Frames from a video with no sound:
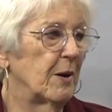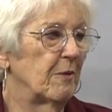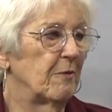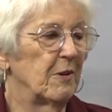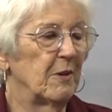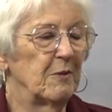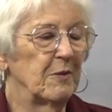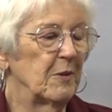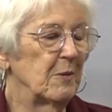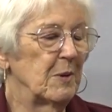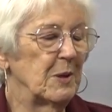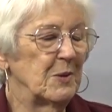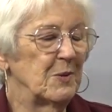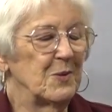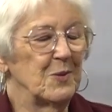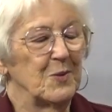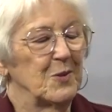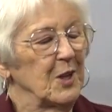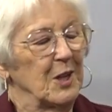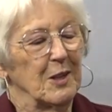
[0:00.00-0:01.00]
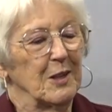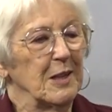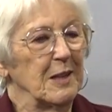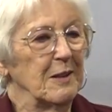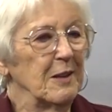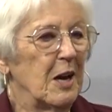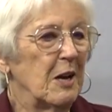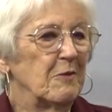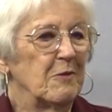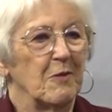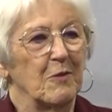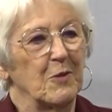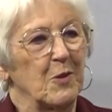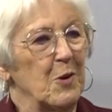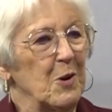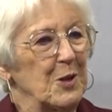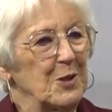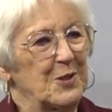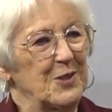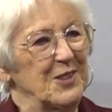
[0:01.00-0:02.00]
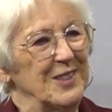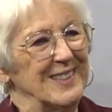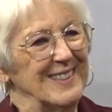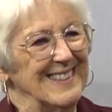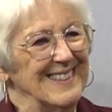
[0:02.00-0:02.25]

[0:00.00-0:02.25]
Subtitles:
of everyone's daily life, of course.